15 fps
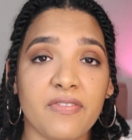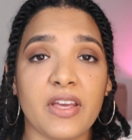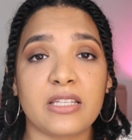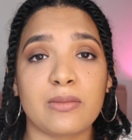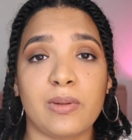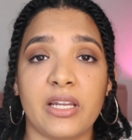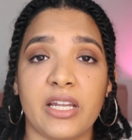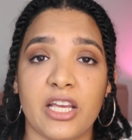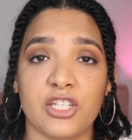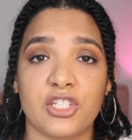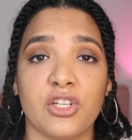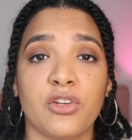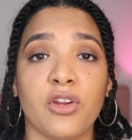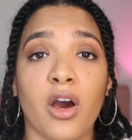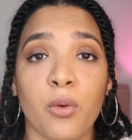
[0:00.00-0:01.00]

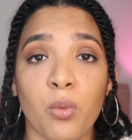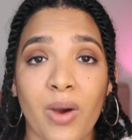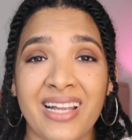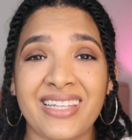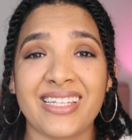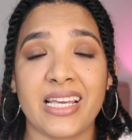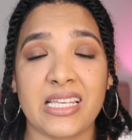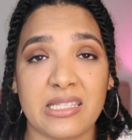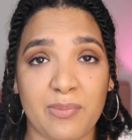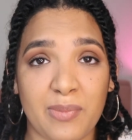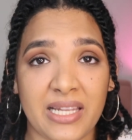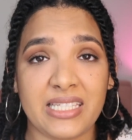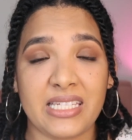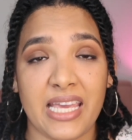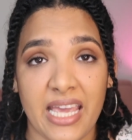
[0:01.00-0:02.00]
explanation on what a
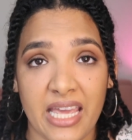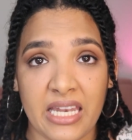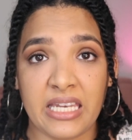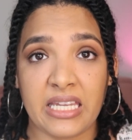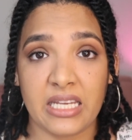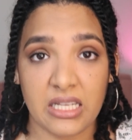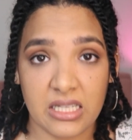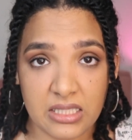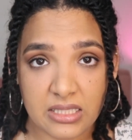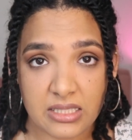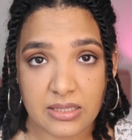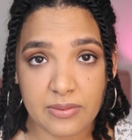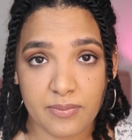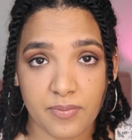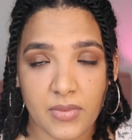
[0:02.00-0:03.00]
split end
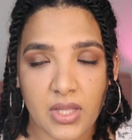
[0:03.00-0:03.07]
is.